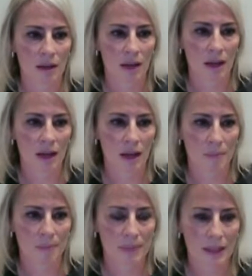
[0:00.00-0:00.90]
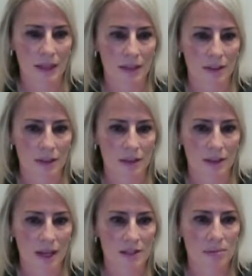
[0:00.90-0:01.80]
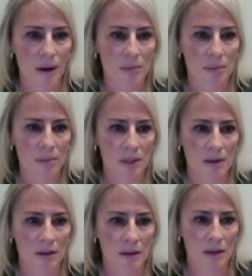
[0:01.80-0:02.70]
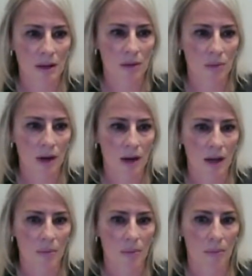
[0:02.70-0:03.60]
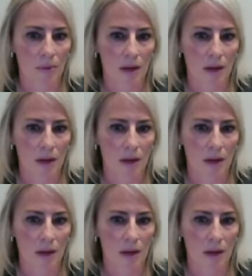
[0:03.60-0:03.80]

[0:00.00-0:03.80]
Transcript: And I think that's probably where I'm